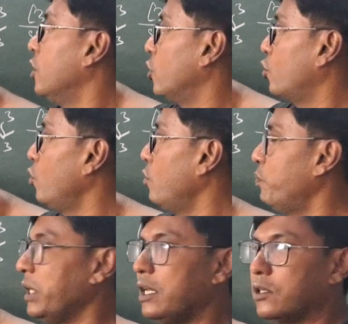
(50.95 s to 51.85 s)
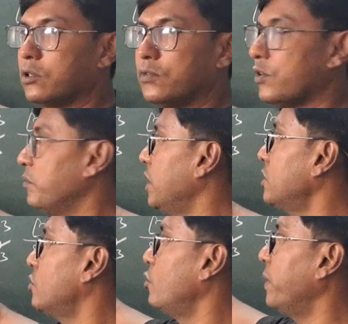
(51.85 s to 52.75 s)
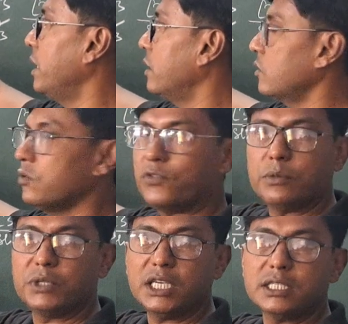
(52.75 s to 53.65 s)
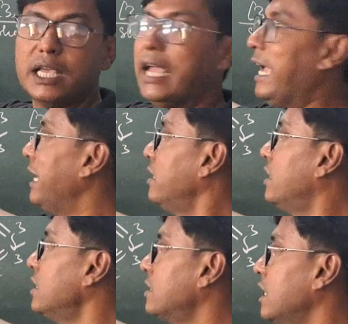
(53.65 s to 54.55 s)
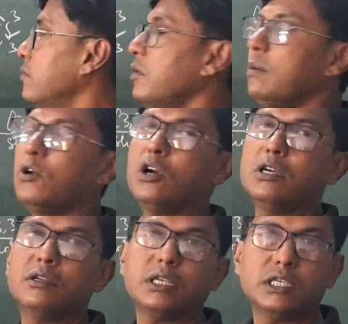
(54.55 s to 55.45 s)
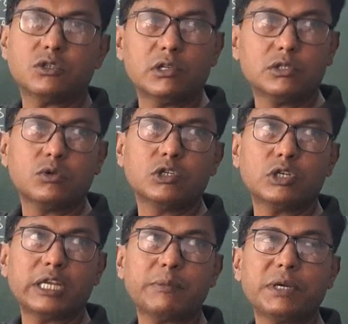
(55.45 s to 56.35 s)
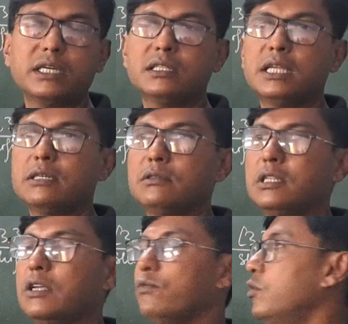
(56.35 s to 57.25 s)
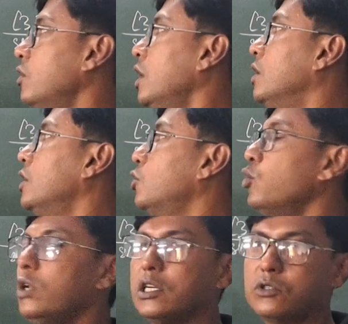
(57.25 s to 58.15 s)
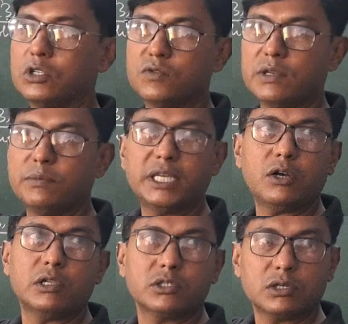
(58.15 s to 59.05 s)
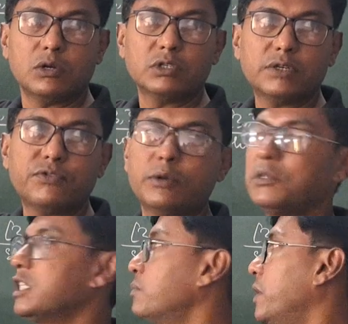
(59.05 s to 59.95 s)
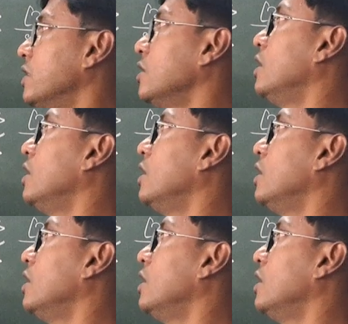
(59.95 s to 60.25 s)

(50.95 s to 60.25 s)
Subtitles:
So 2 pi electrons from this, 2 pi electrons from this, and this sigma bond is also going to take part in that. Therefore, the 2 electrons will be also counted from this place.